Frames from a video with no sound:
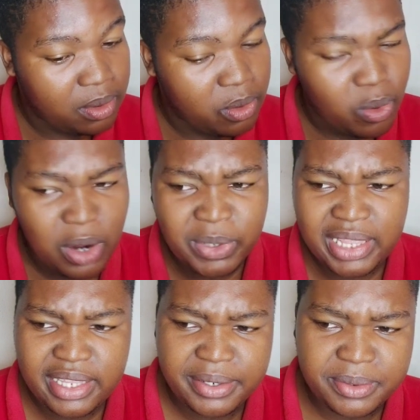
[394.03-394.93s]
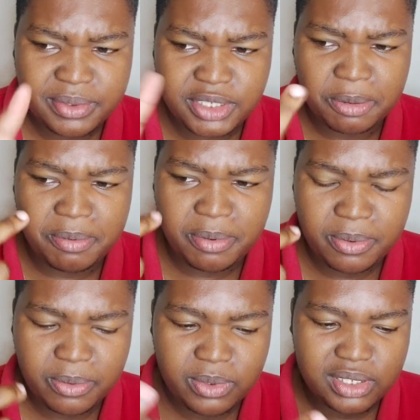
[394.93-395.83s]
Oh wow! That little sh
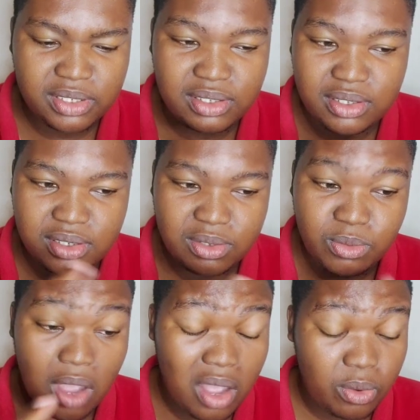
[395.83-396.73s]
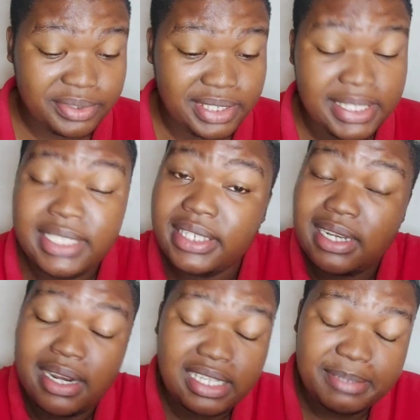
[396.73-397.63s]
was wow, sneaked
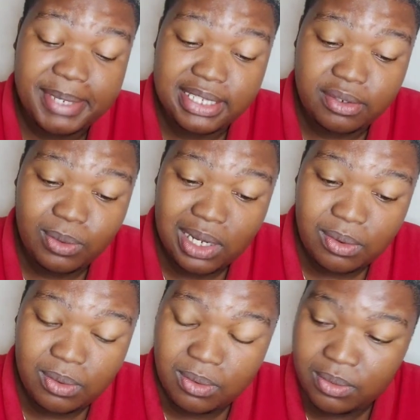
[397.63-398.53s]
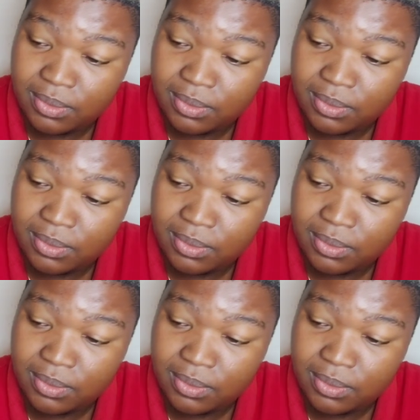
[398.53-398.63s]
in unexpected. Wow.